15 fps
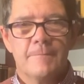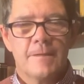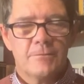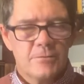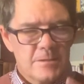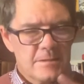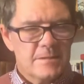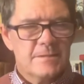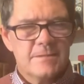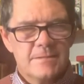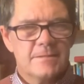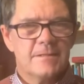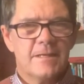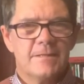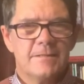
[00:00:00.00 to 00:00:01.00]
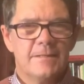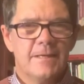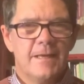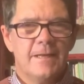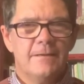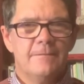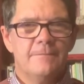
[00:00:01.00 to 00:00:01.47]
Just listen to that
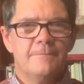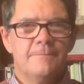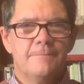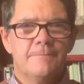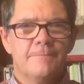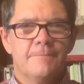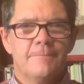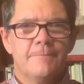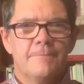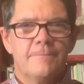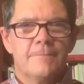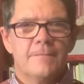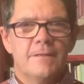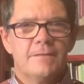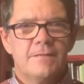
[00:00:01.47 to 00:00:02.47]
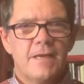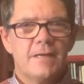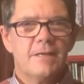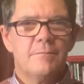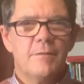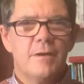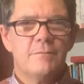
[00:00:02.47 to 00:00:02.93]
again. The Ten
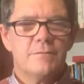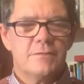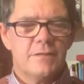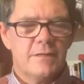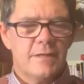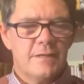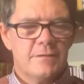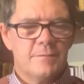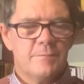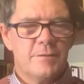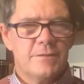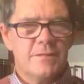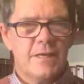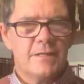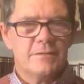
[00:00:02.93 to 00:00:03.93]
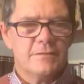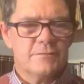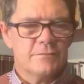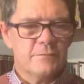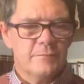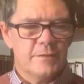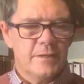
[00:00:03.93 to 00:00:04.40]
Commandments are there to protect us
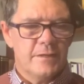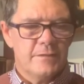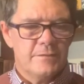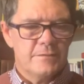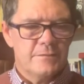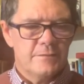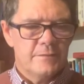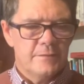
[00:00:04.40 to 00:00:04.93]
from this.